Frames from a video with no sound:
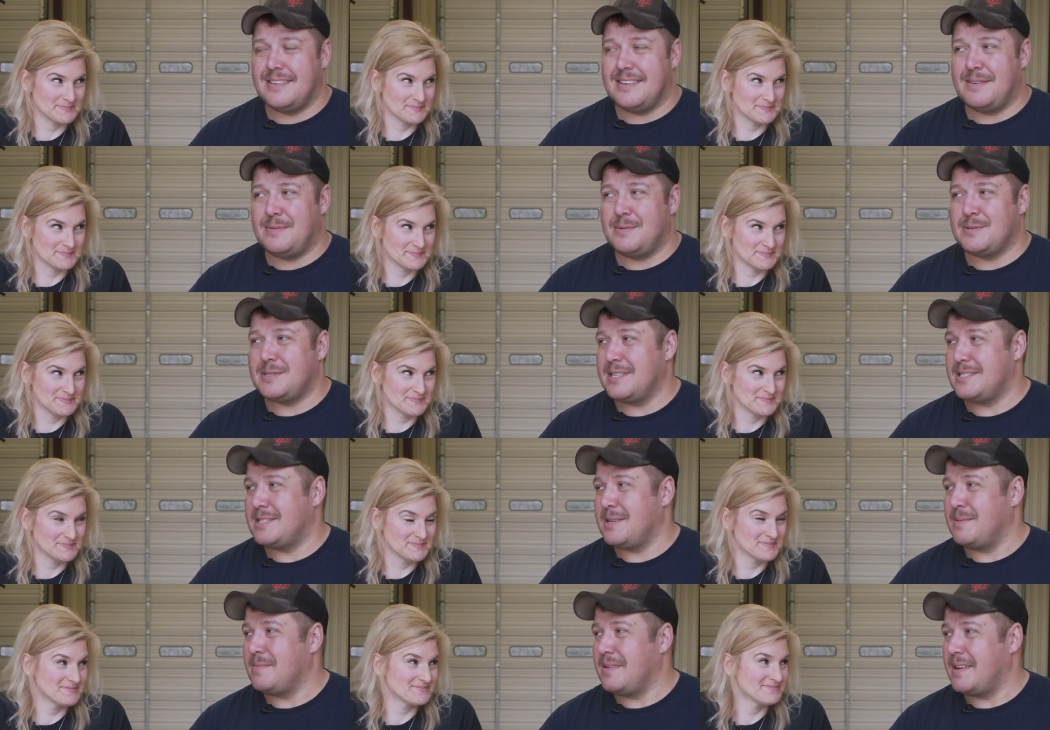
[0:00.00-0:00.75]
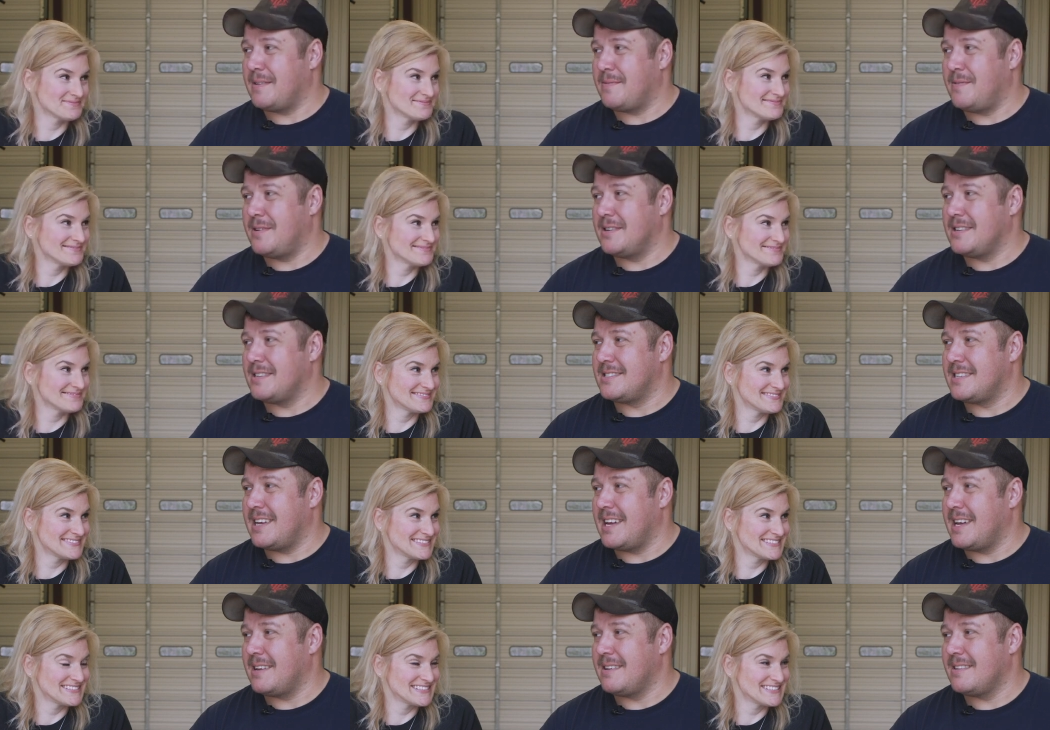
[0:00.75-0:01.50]
Speaker 1: I wish I had something like fun to
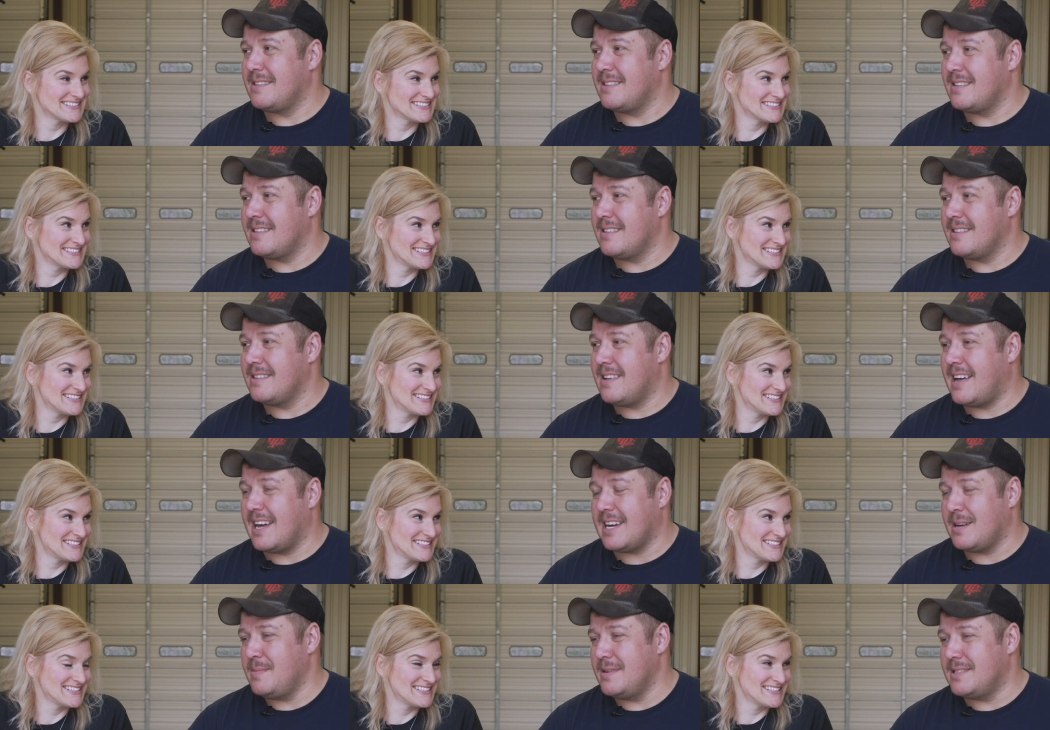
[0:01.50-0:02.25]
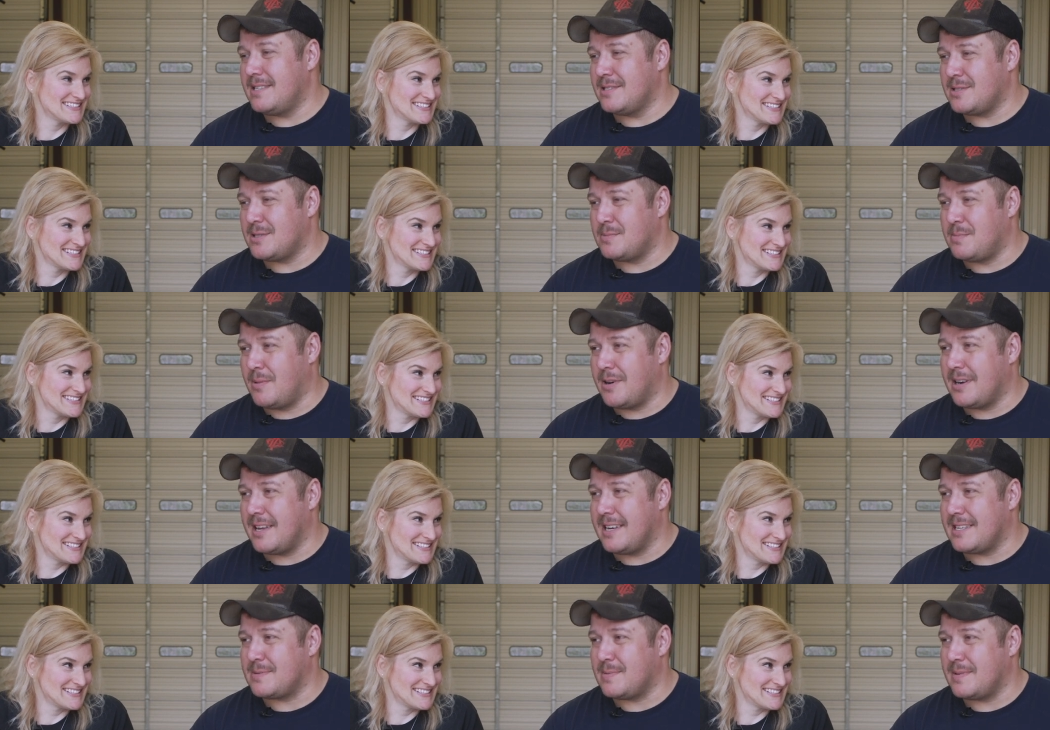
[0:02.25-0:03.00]
say. I could be such a
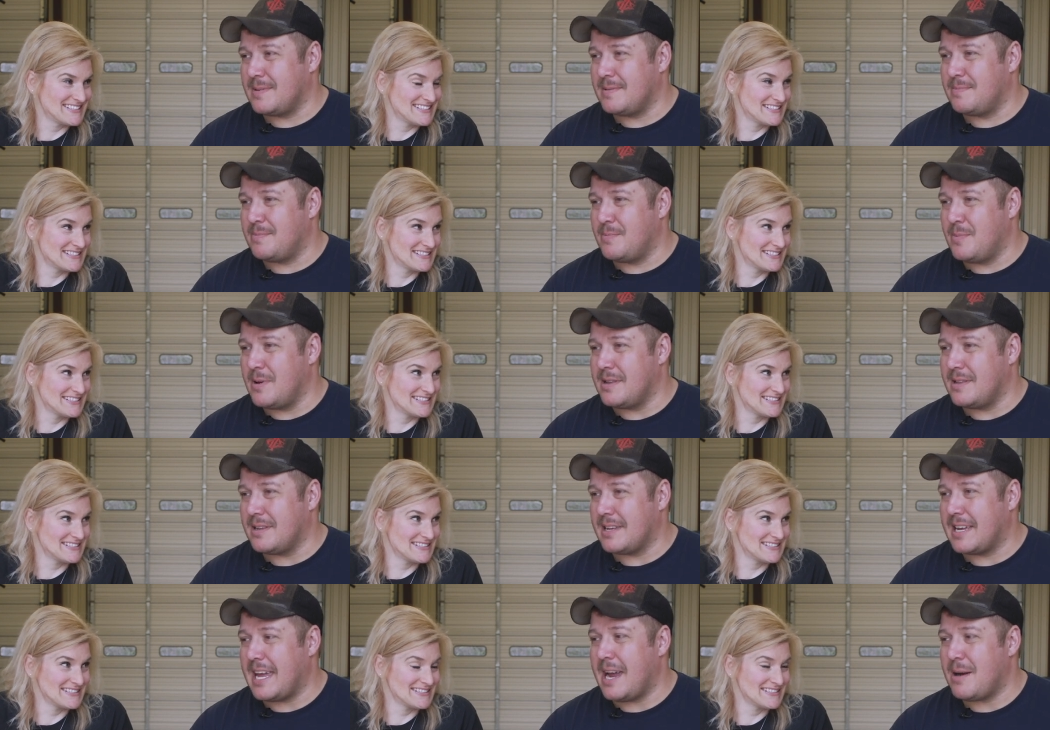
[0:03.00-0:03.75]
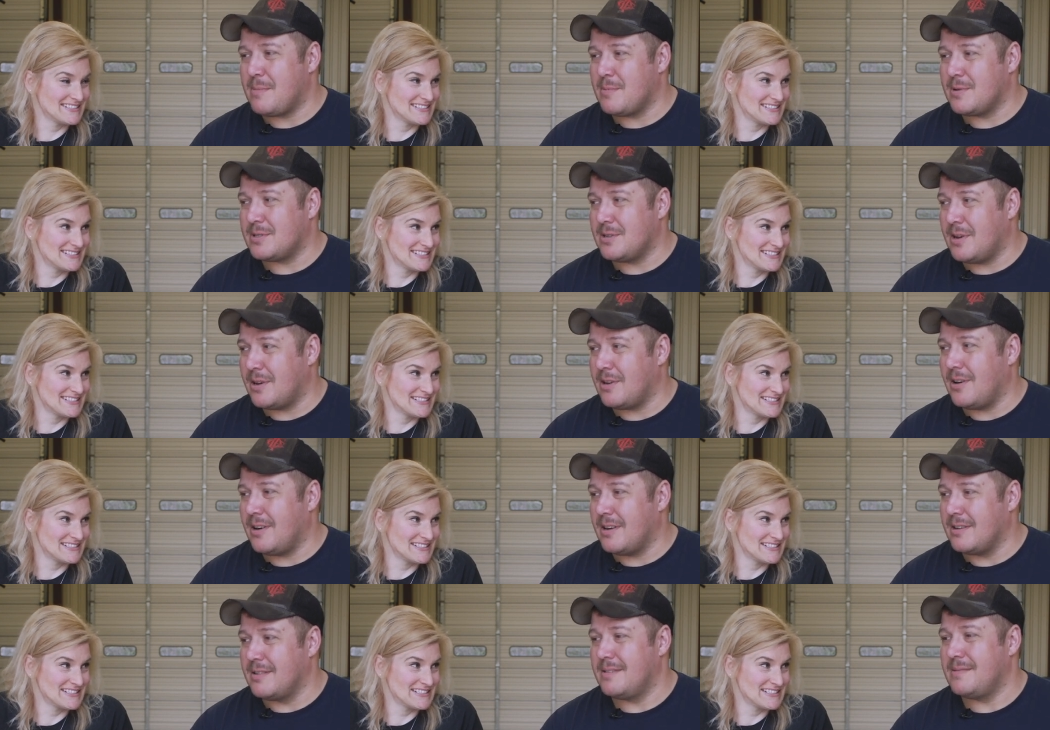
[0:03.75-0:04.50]
smartass when, when the camera's not
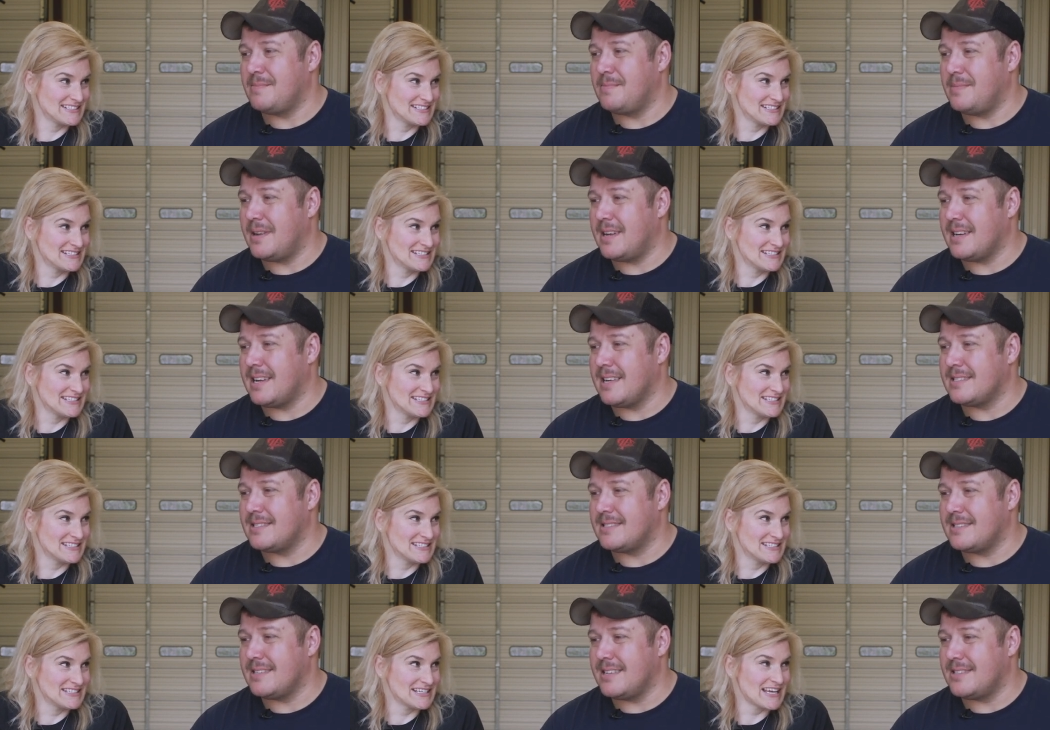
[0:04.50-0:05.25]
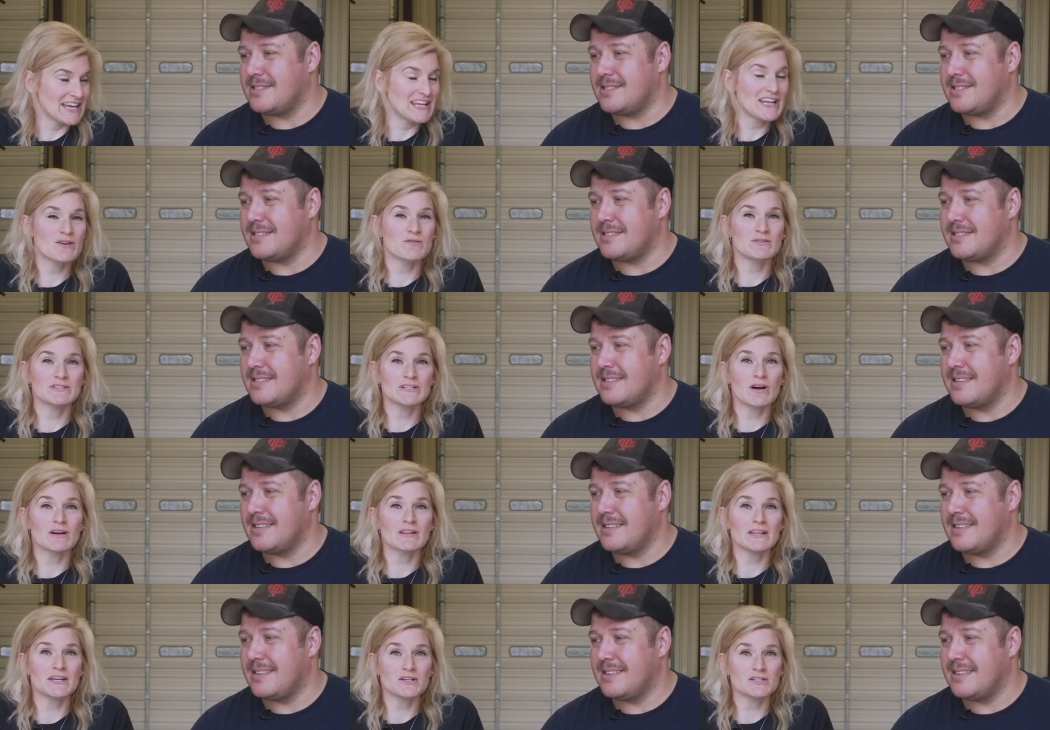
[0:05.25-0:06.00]
on, but I guess it's. And know, just...
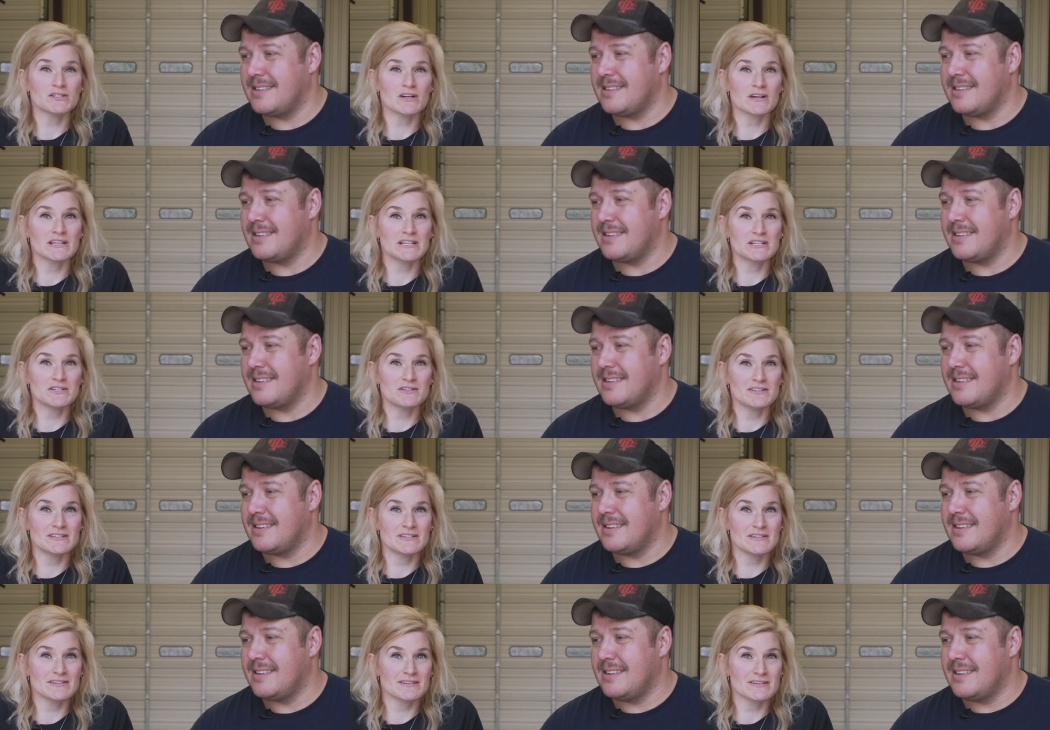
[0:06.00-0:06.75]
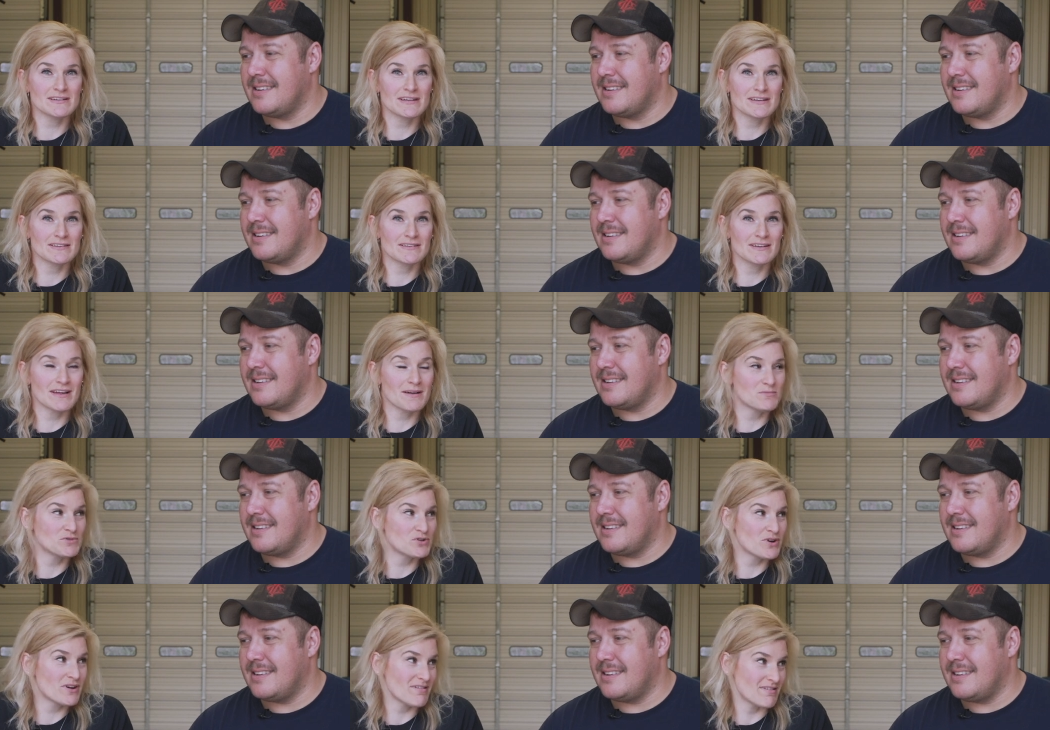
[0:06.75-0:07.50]
Speaker 2: talk like you're talking to, to Kim